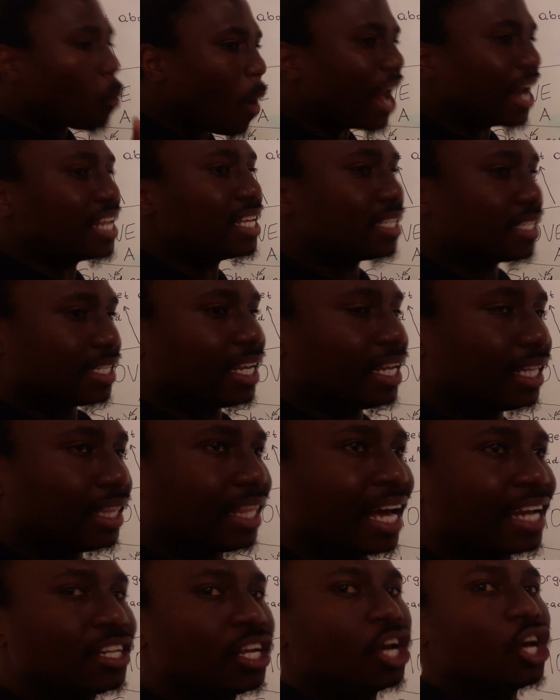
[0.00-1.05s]
what is it
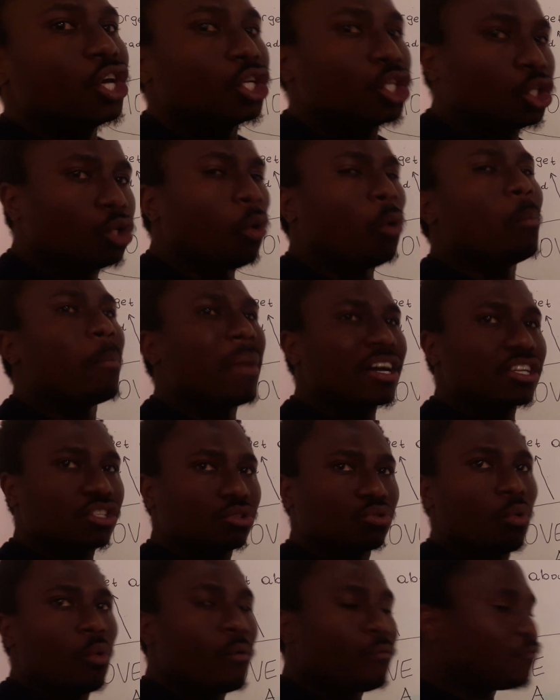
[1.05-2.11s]
that you
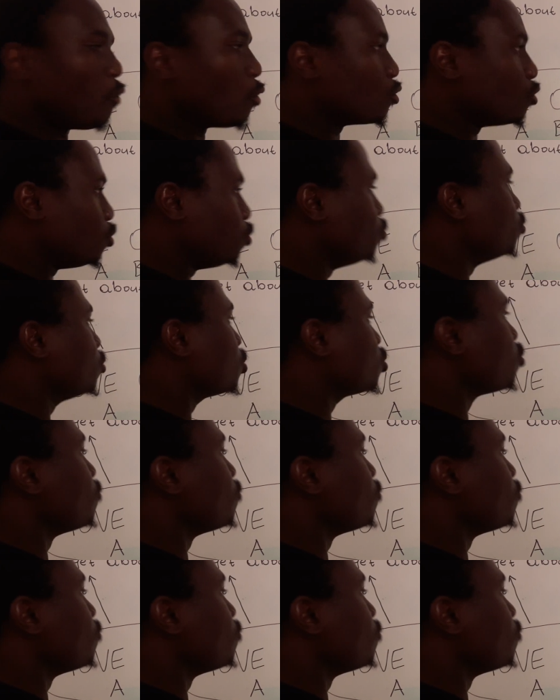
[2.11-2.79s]
must do for you